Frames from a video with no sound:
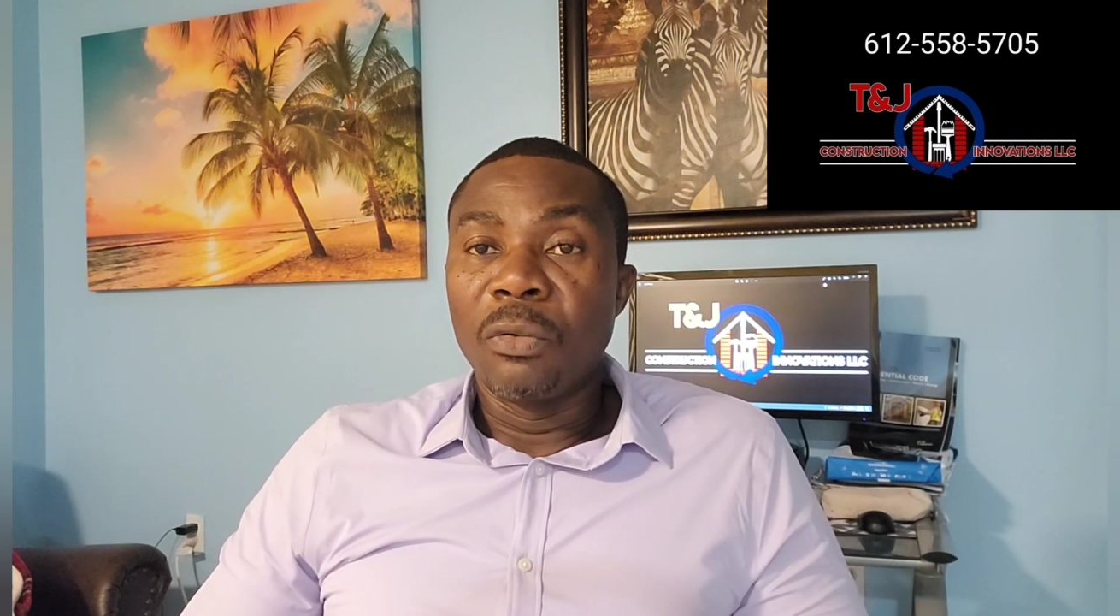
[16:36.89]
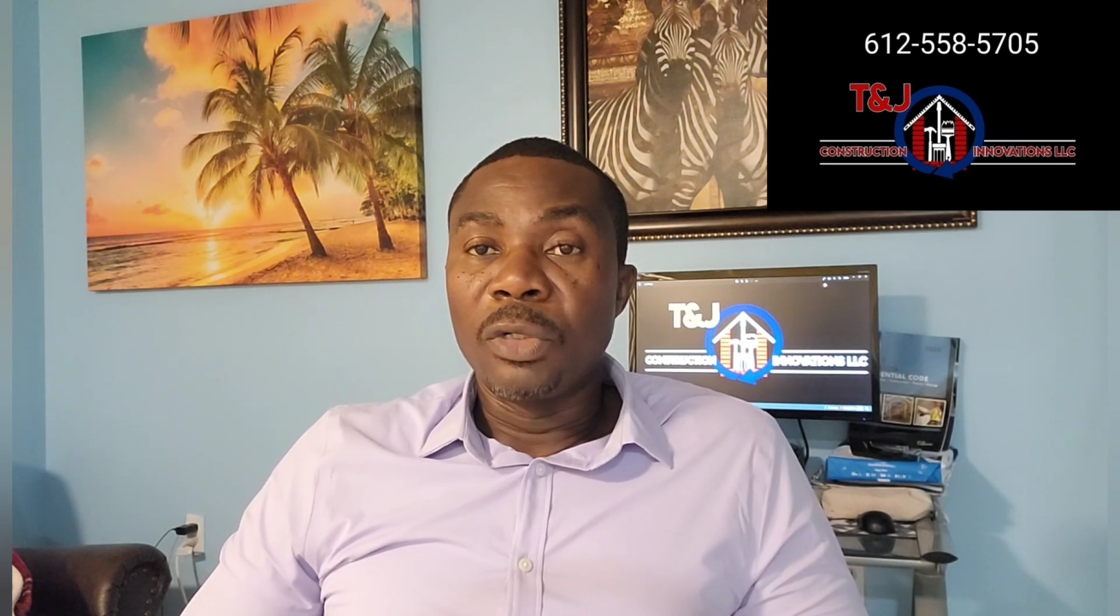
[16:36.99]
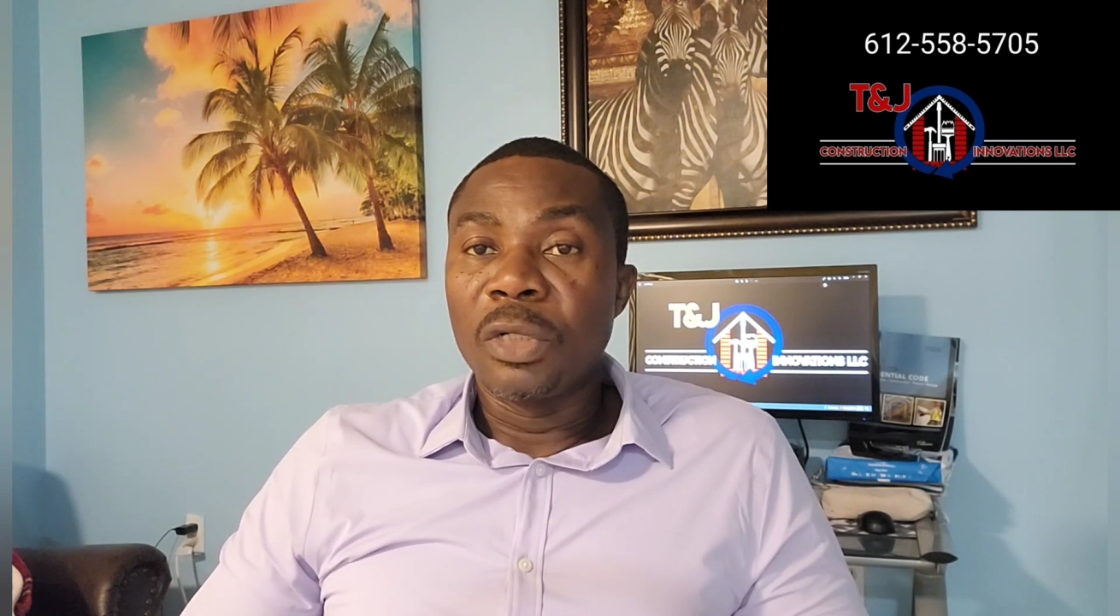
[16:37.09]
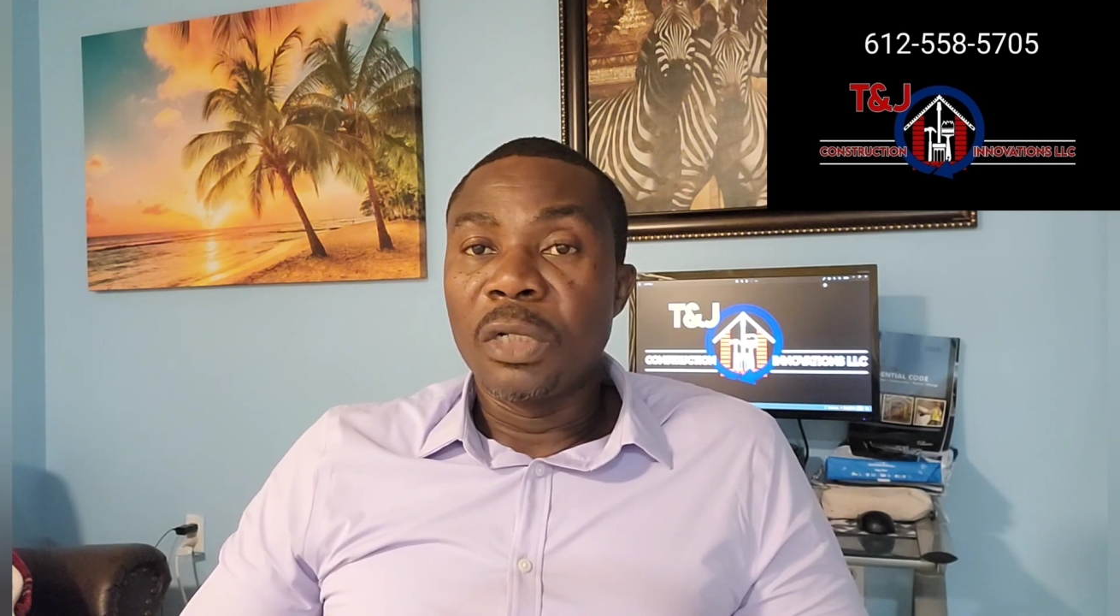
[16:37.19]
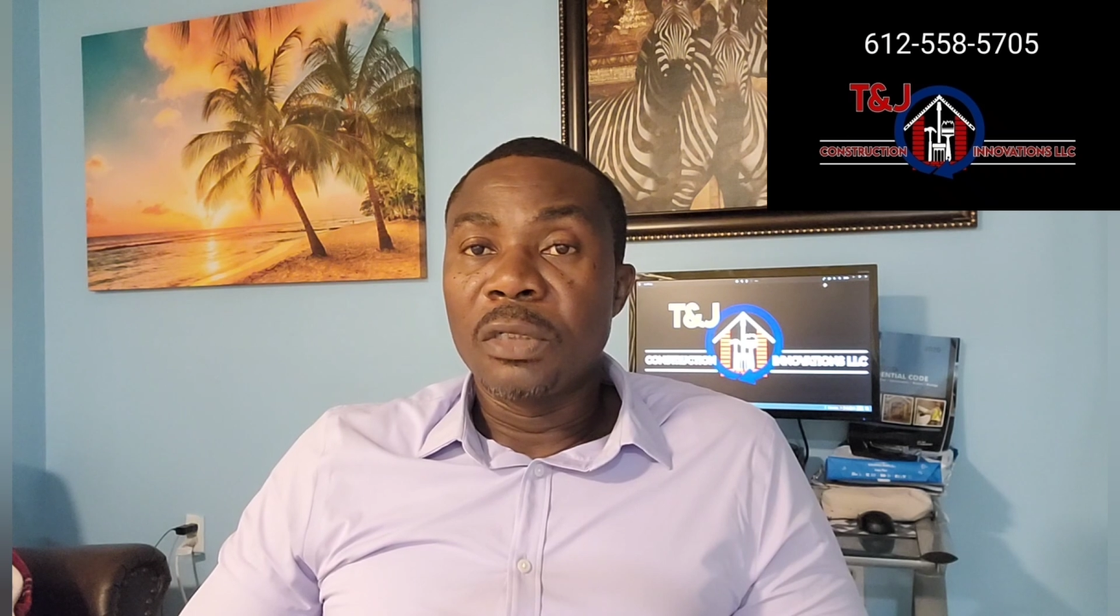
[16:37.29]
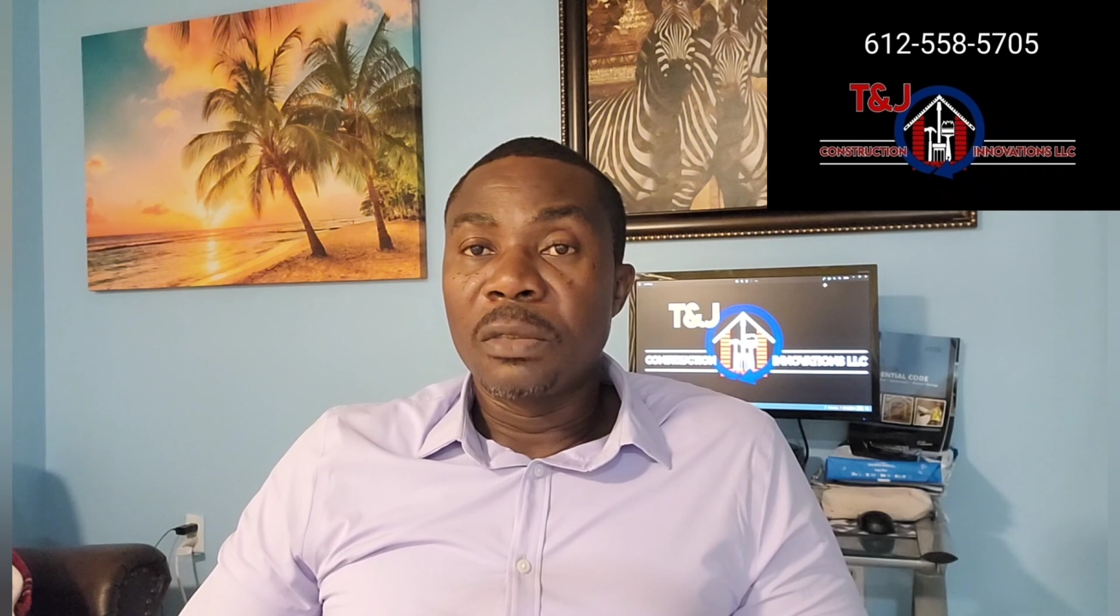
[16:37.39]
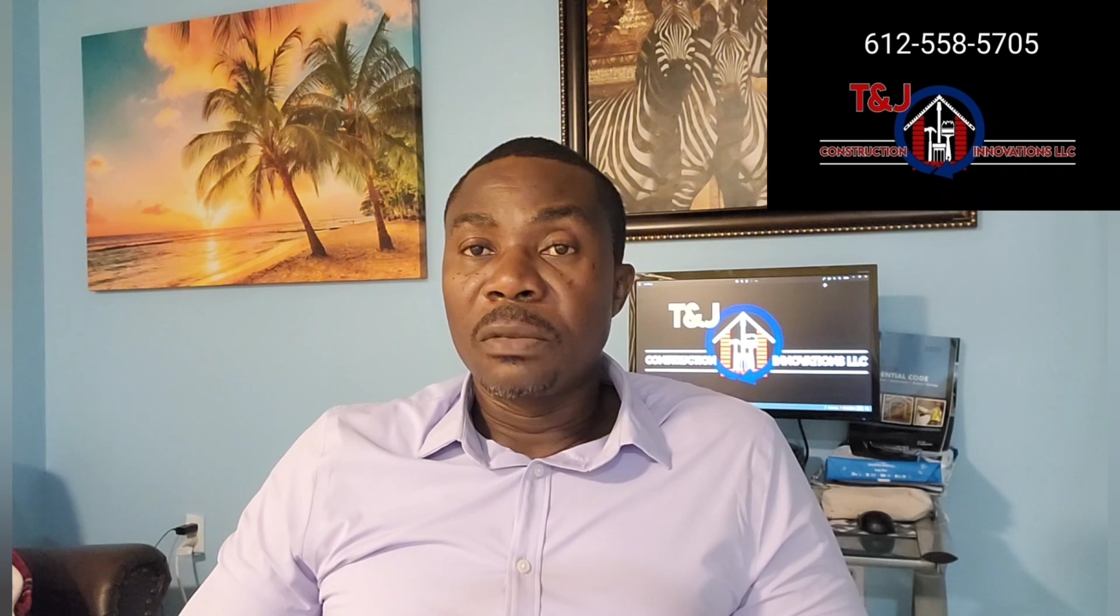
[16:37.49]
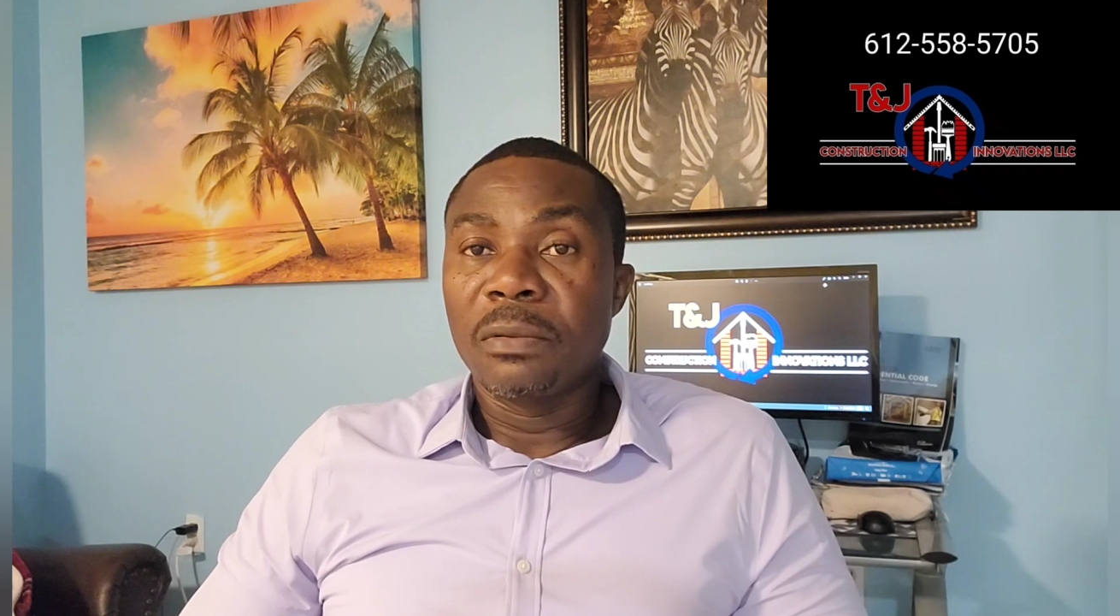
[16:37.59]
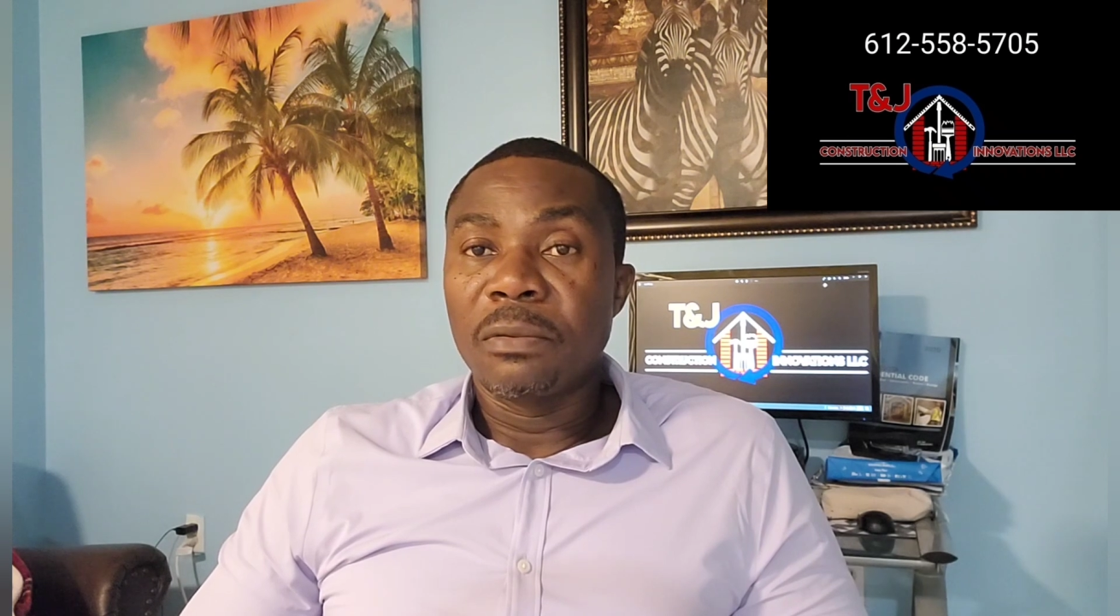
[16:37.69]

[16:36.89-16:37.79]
we just